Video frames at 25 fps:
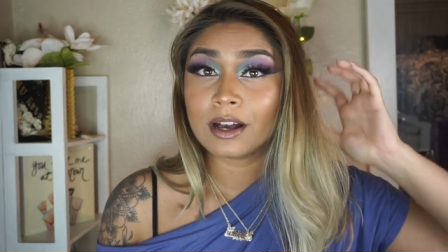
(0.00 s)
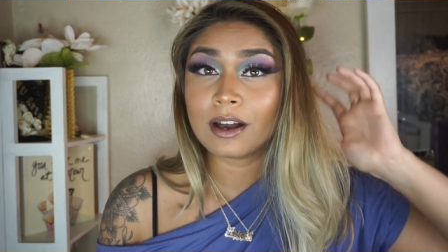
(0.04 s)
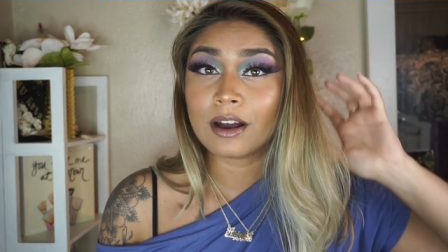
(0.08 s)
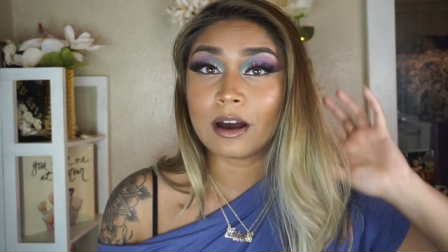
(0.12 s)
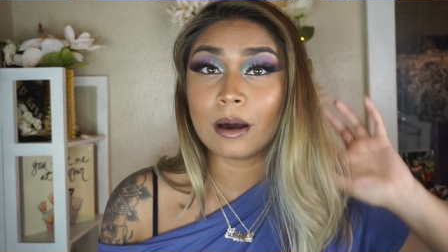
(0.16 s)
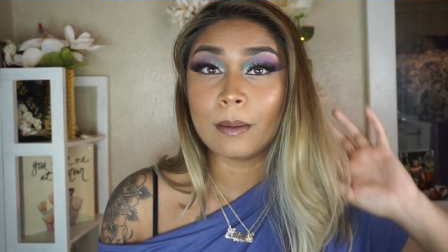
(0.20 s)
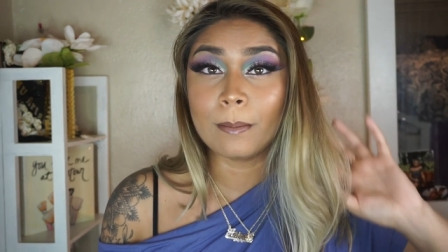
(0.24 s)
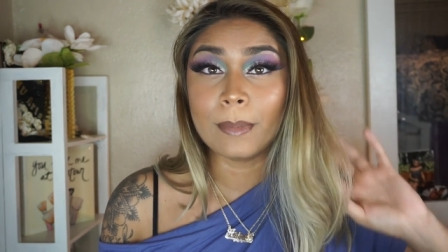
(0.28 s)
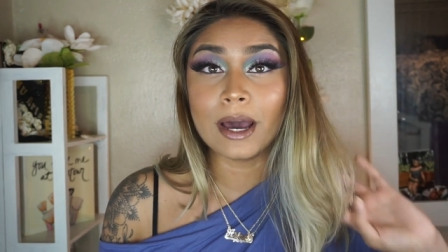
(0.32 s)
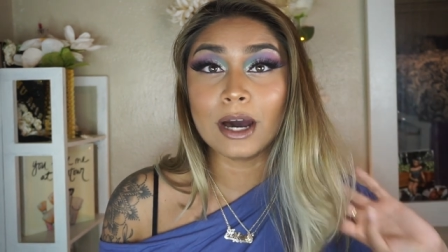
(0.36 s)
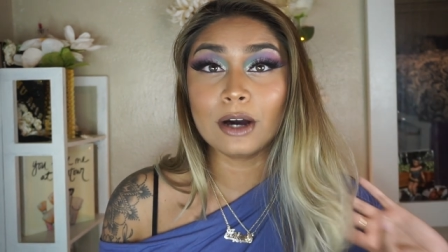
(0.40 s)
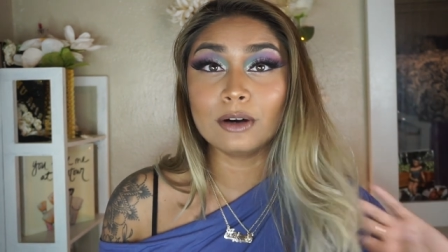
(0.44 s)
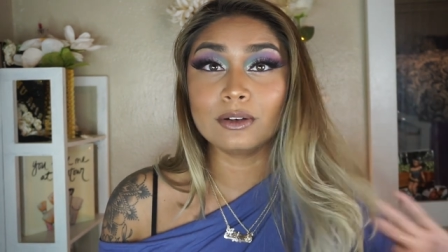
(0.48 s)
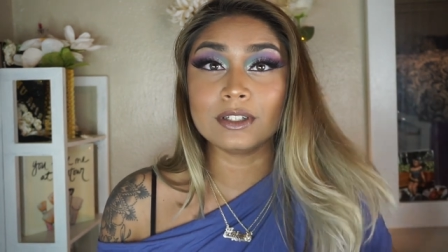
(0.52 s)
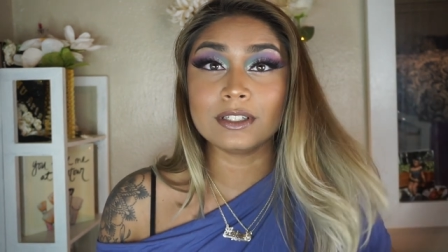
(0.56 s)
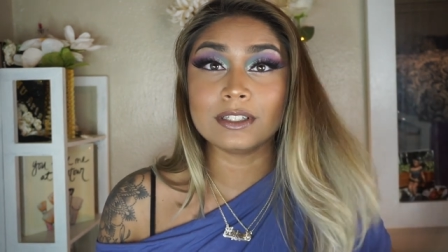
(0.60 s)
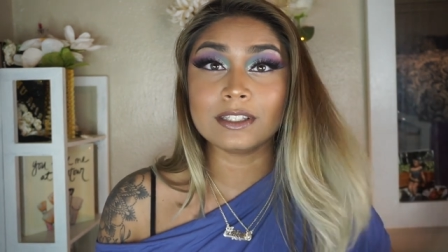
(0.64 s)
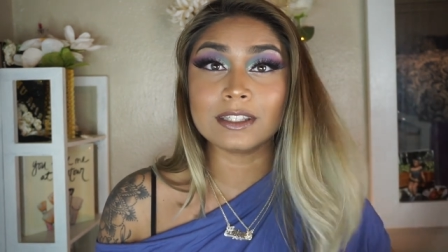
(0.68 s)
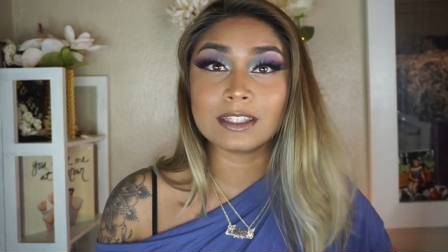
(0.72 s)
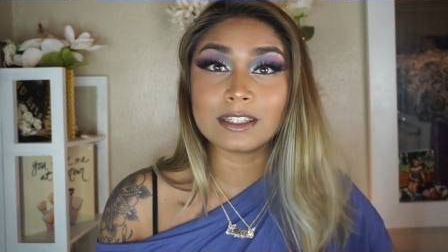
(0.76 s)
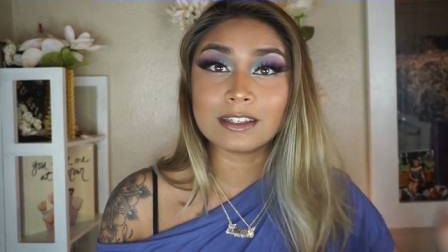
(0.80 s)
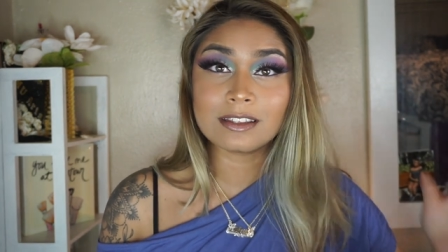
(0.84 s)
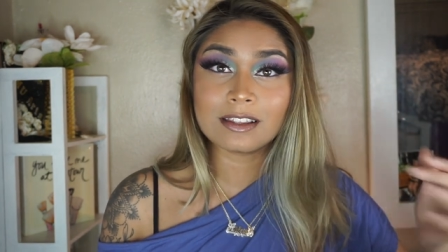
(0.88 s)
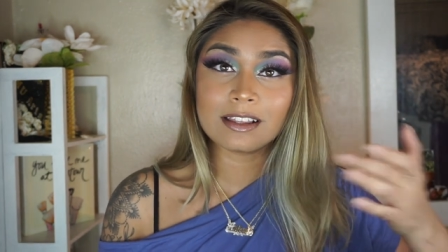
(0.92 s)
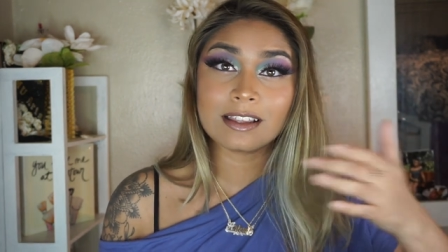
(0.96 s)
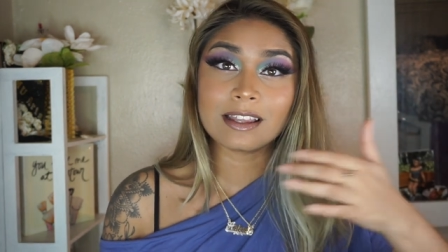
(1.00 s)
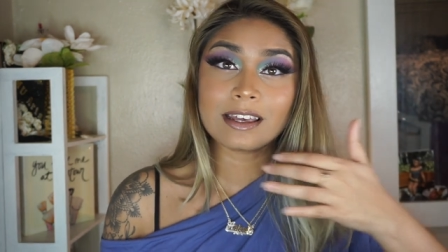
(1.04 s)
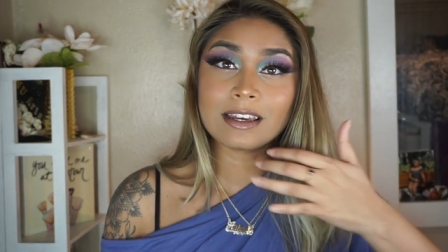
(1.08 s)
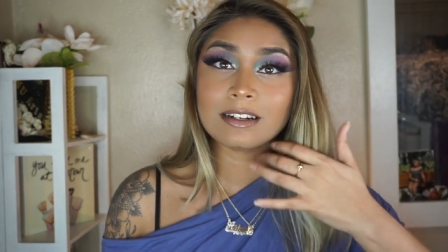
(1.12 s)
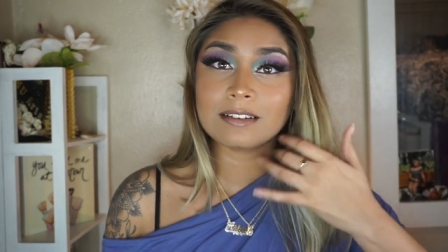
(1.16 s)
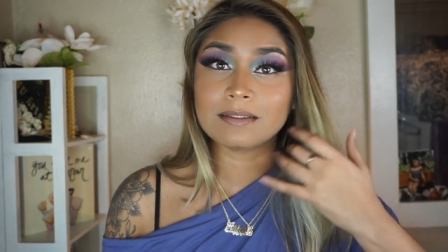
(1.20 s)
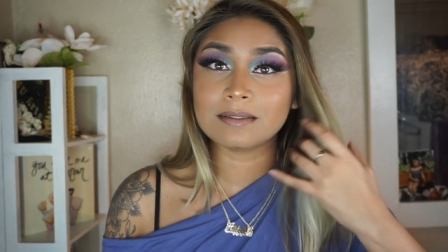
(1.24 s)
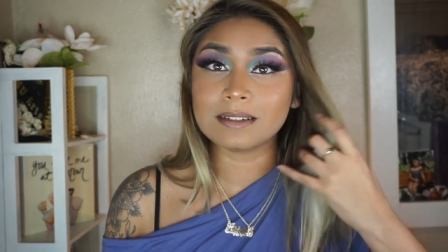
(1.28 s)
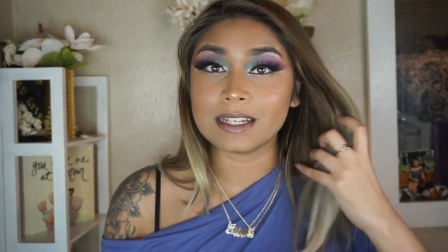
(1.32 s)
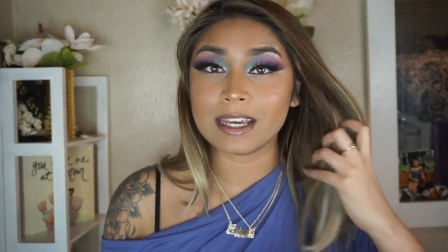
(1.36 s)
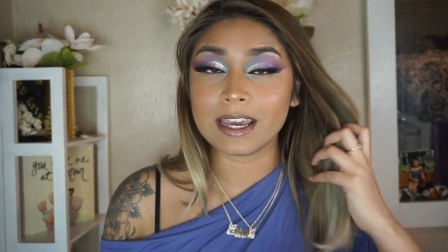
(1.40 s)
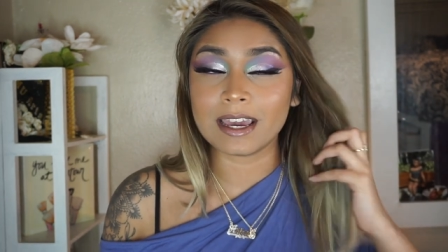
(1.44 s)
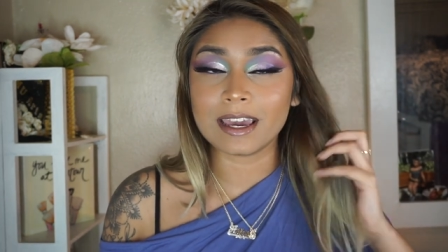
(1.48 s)
come out and see the light
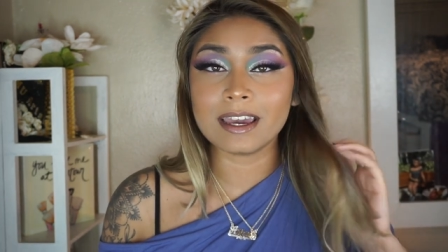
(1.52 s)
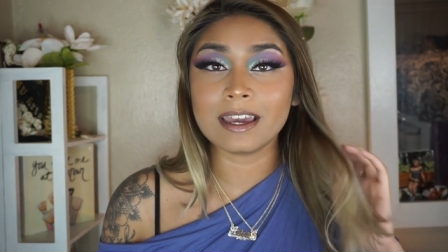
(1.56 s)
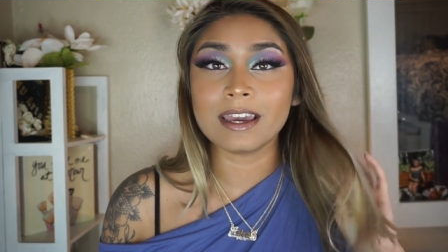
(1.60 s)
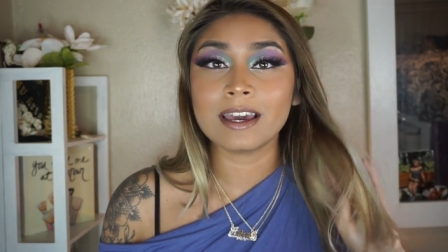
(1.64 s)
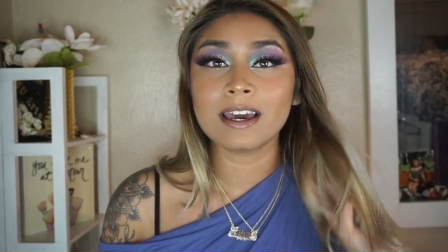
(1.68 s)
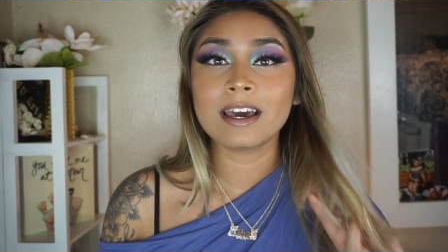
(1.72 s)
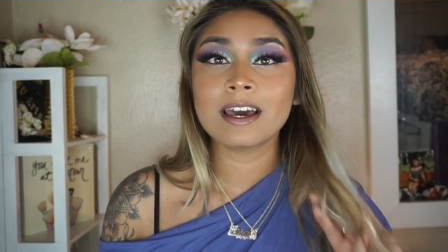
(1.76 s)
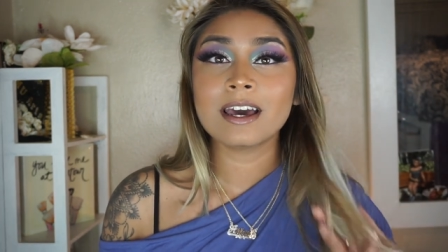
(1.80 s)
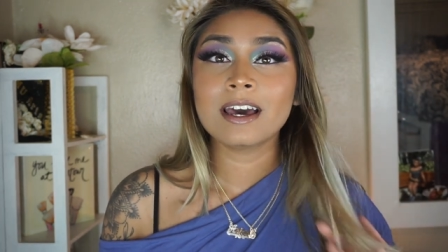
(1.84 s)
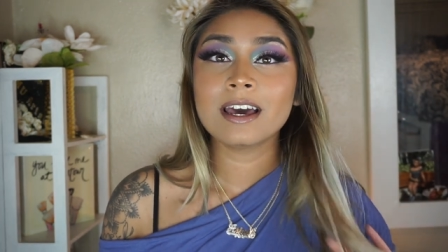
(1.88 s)
of day